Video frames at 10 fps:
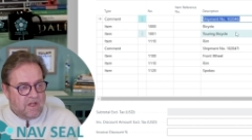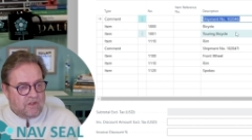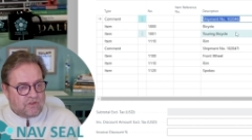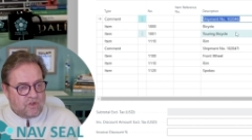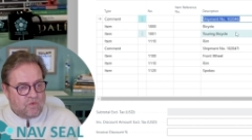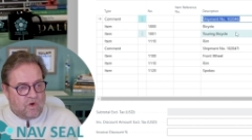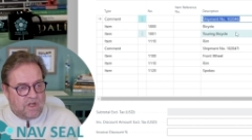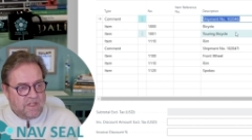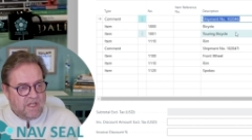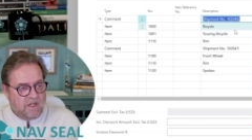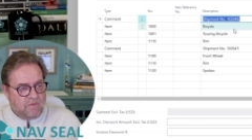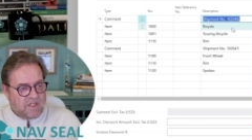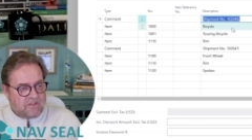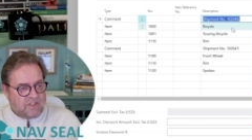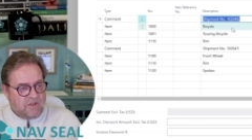So on here we
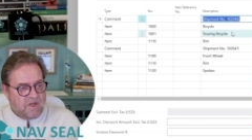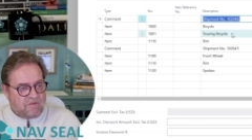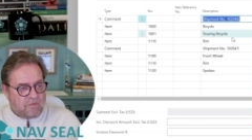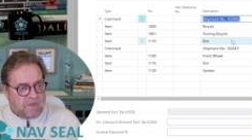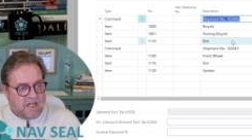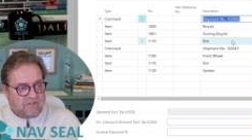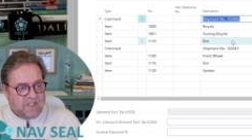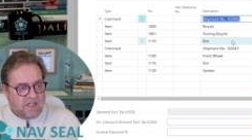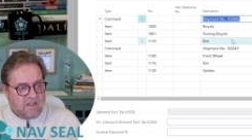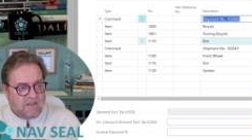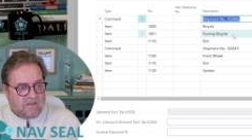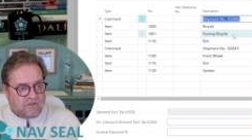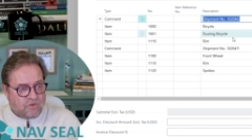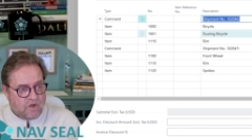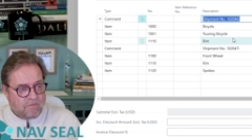can see we have the bicycle, the
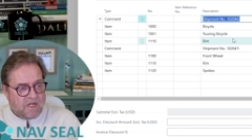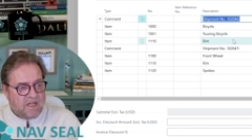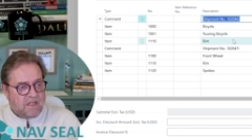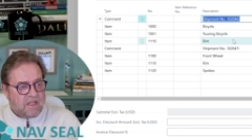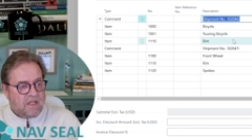touring bike,